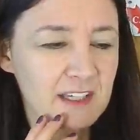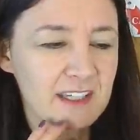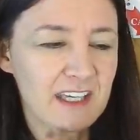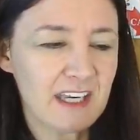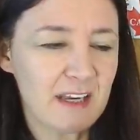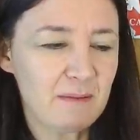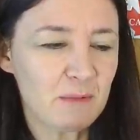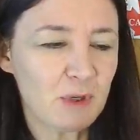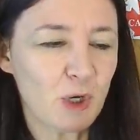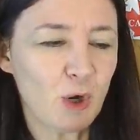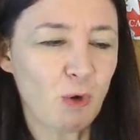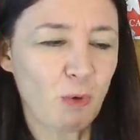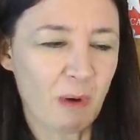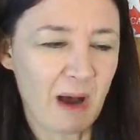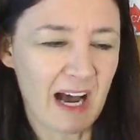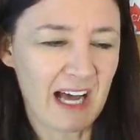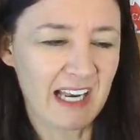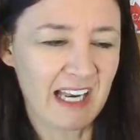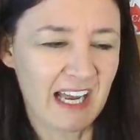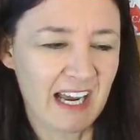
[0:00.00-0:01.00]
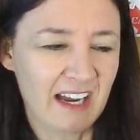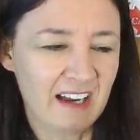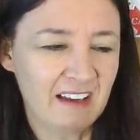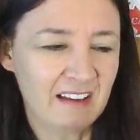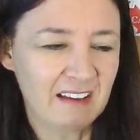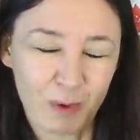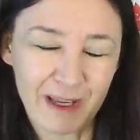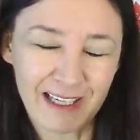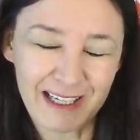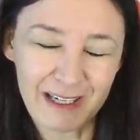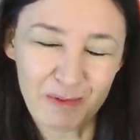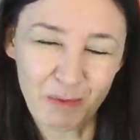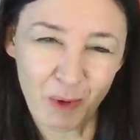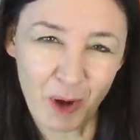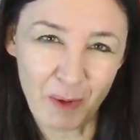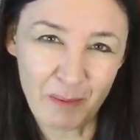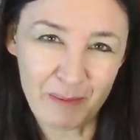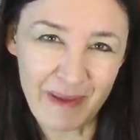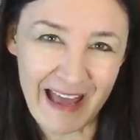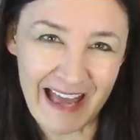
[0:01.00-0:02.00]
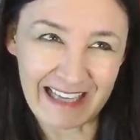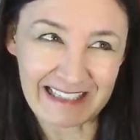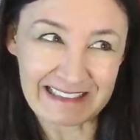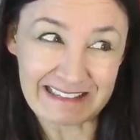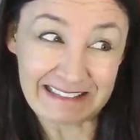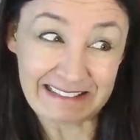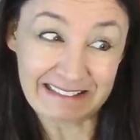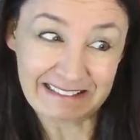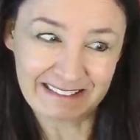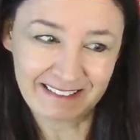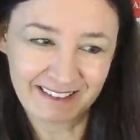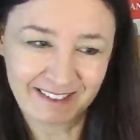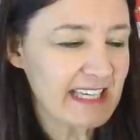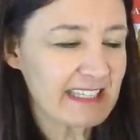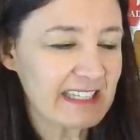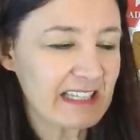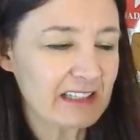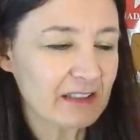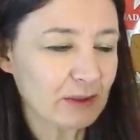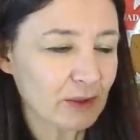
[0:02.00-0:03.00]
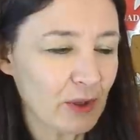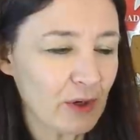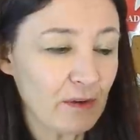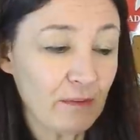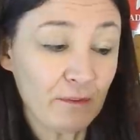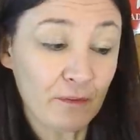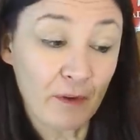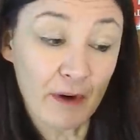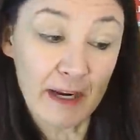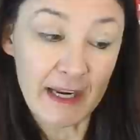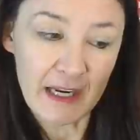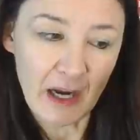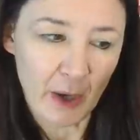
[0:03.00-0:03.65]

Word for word: Kim Koala, Willy Wombat says it's gluten-free.